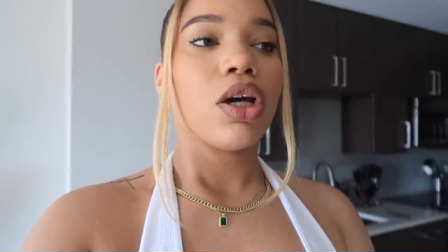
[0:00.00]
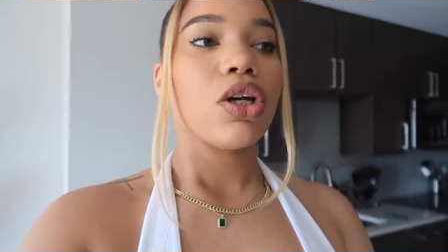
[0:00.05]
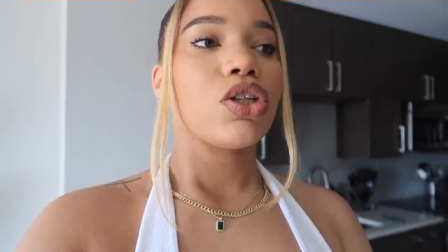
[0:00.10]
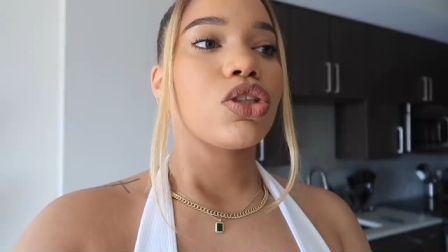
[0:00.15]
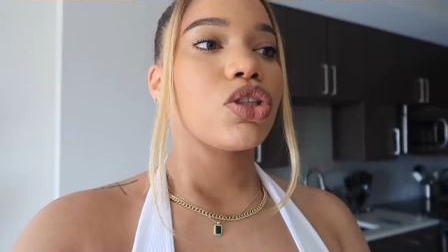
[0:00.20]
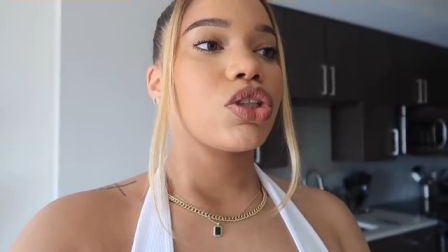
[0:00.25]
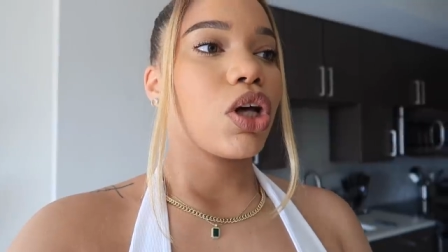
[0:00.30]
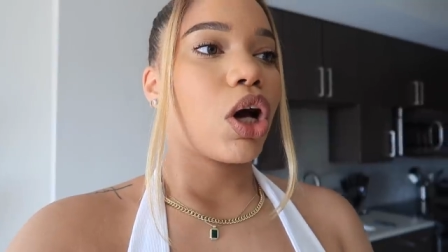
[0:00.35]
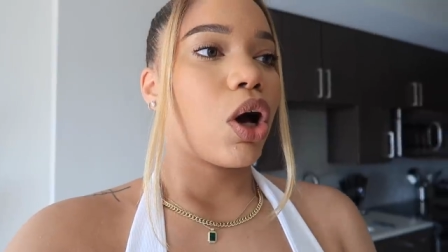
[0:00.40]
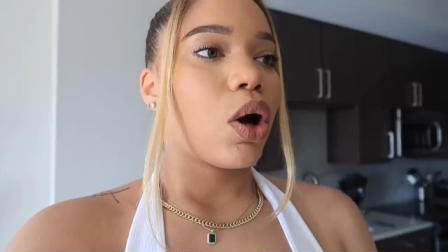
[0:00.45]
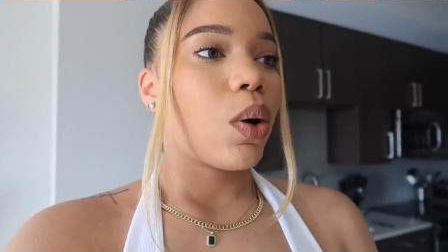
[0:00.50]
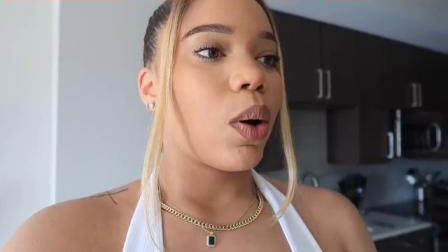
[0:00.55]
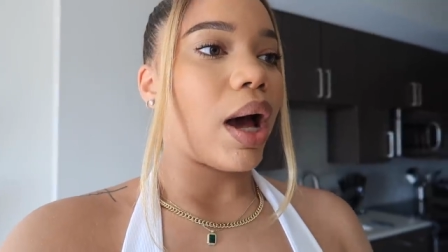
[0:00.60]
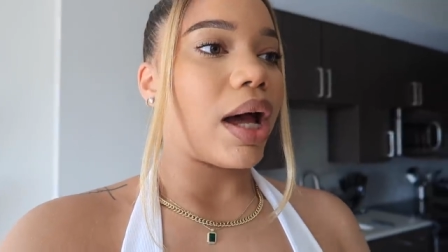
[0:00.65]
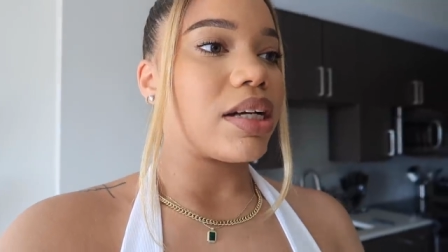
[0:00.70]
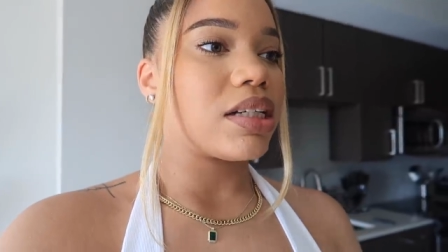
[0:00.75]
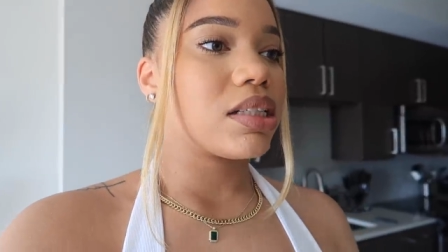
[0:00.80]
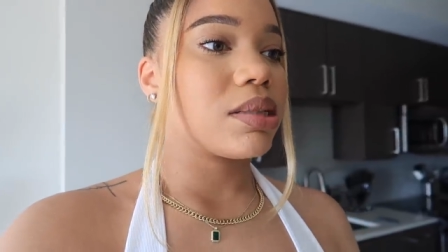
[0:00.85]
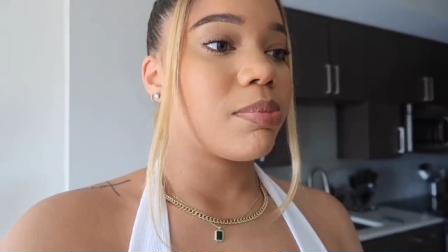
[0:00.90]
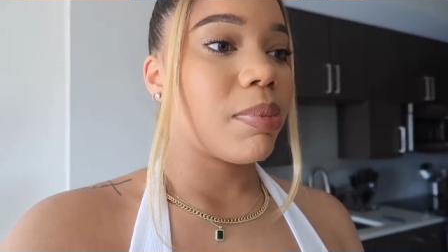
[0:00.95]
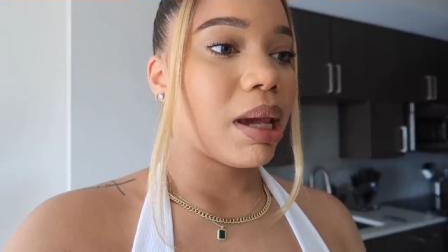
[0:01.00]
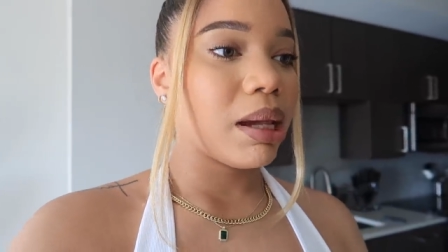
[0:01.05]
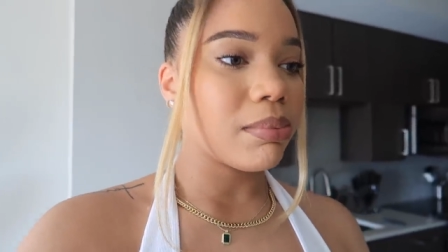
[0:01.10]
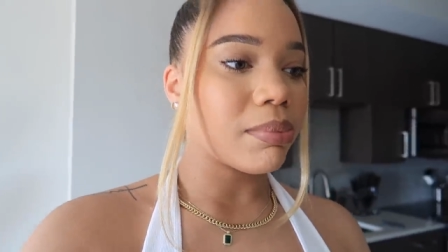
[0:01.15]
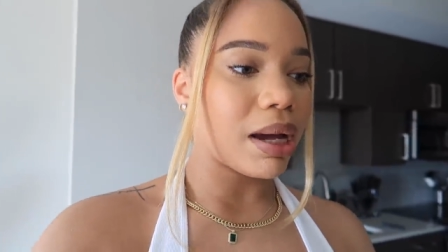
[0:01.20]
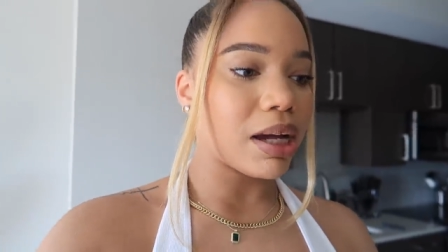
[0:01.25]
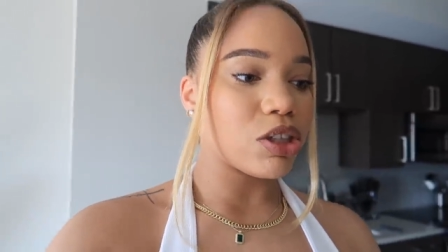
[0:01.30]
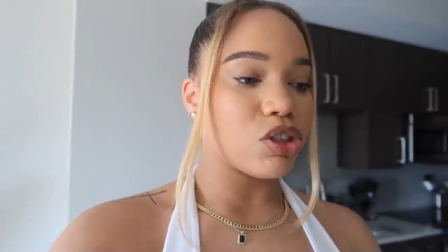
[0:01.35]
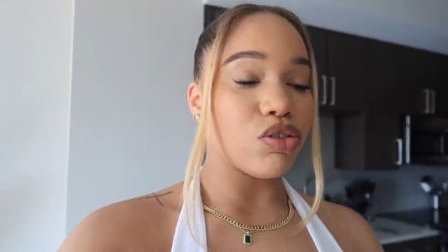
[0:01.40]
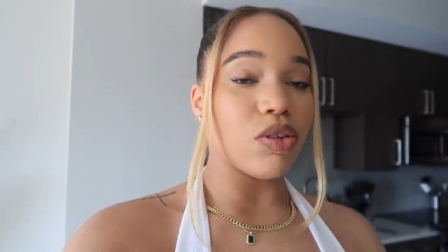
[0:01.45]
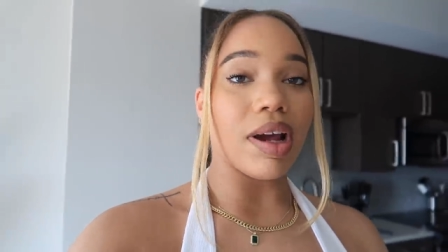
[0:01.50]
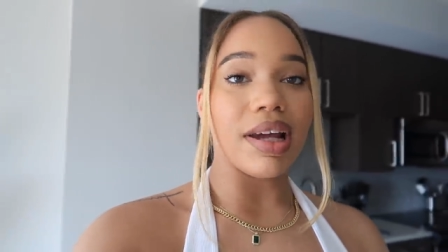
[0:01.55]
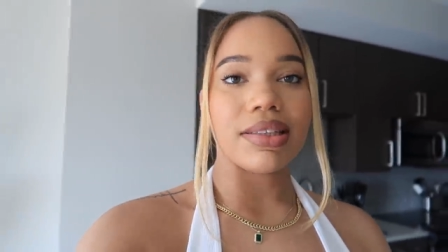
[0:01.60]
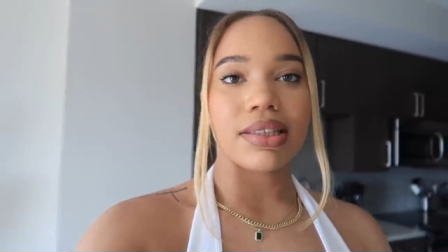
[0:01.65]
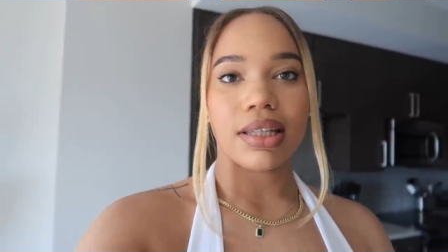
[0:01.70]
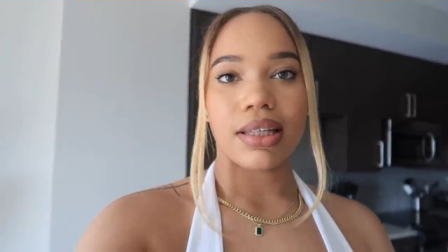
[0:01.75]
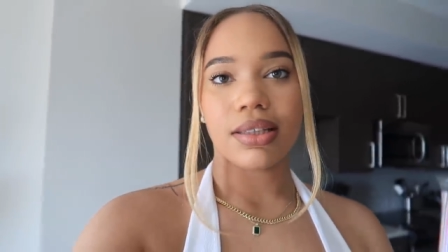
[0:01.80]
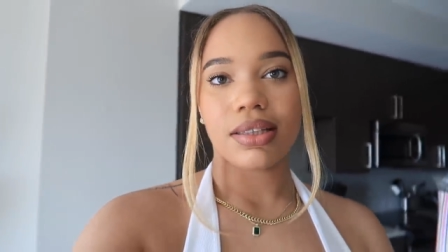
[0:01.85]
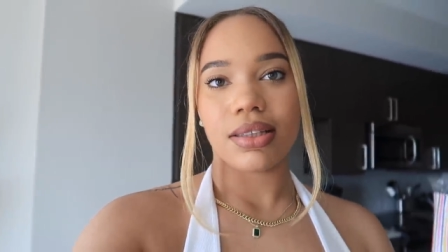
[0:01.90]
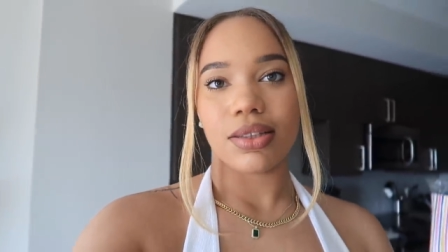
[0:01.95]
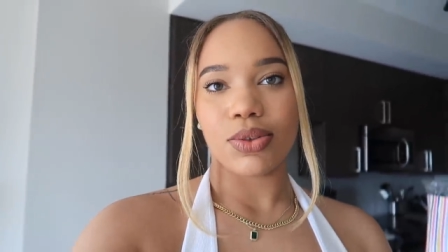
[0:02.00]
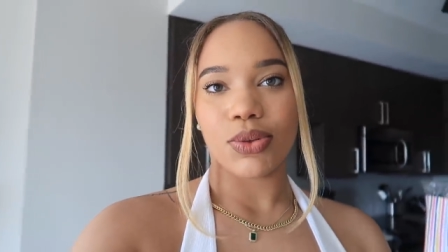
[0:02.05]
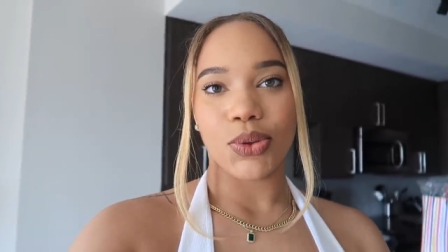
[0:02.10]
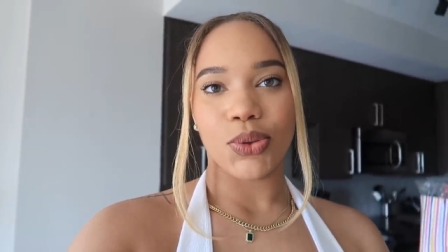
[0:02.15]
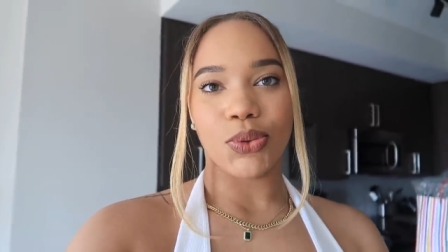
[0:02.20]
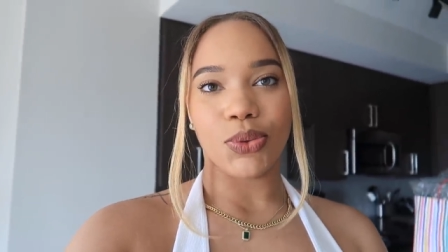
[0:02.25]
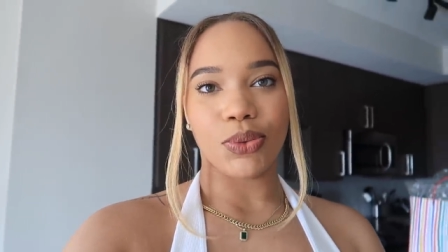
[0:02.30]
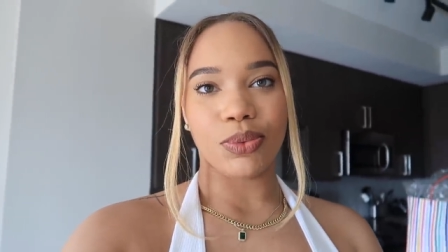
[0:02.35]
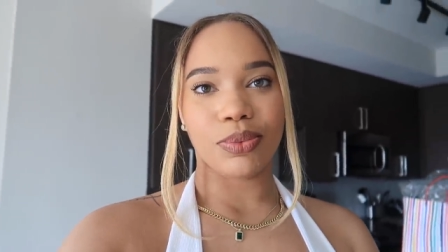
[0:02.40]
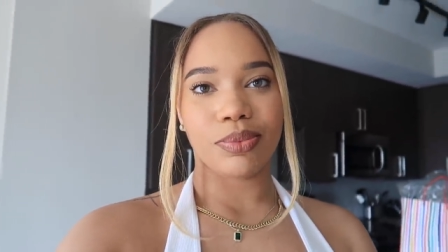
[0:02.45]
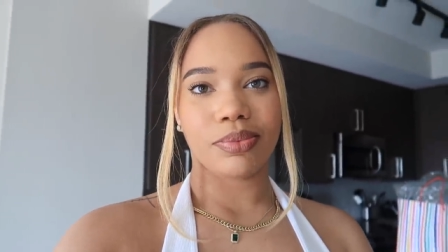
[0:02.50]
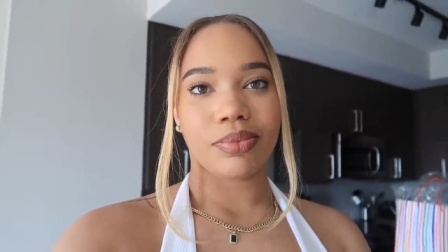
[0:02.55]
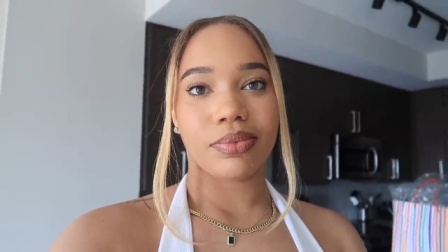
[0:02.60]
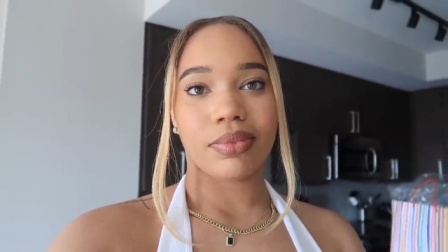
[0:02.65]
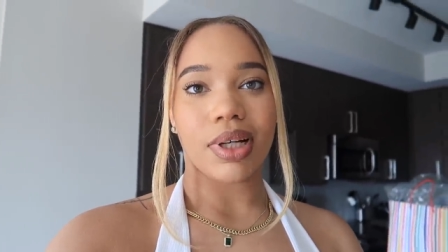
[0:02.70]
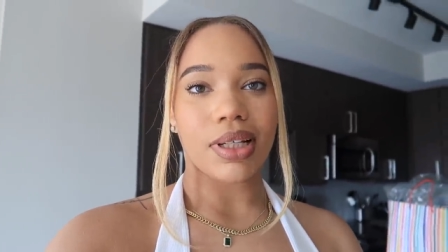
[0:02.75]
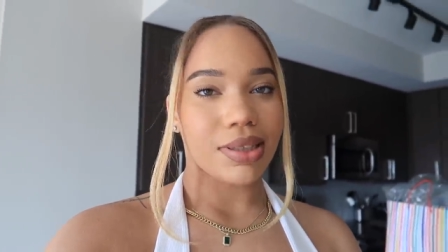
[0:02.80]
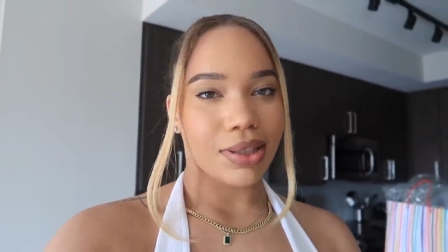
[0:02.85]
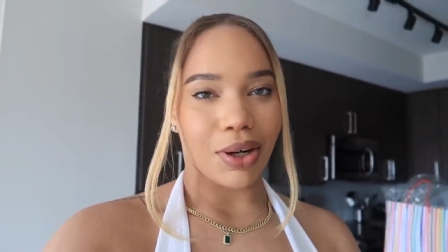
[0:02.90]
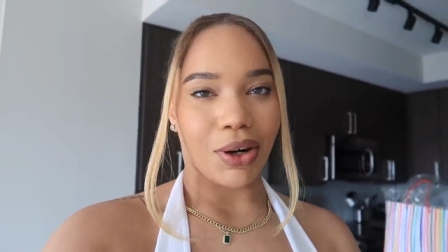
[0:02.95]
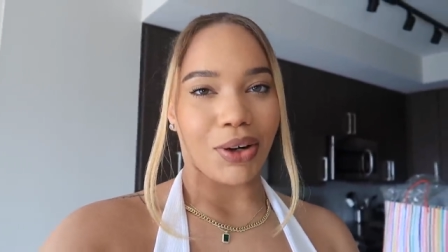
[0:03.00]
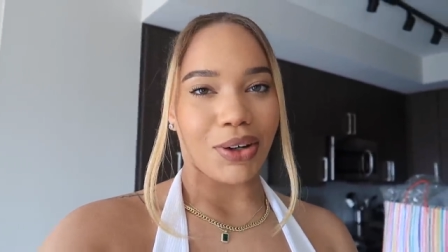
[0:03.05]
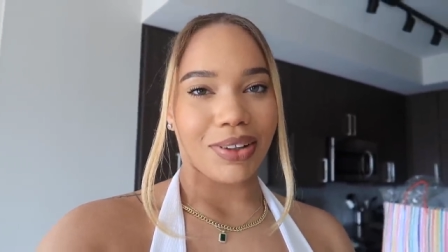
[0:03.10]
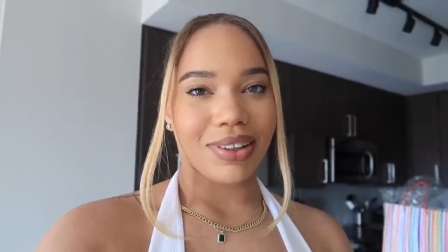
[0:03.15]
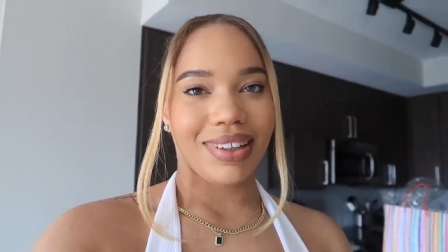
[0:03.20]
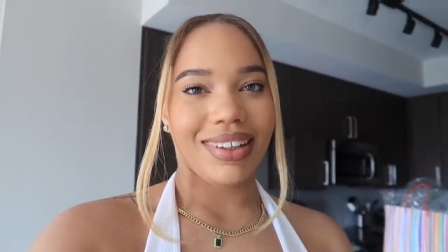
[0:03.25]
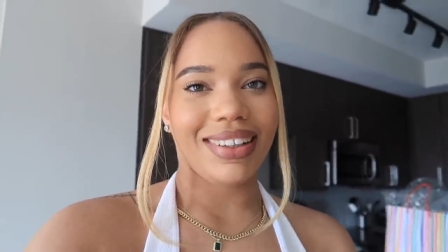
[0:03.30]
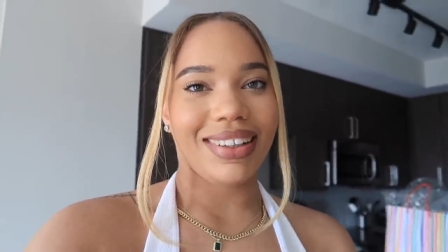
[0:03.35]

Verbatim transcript: so i just made my dress into a skirt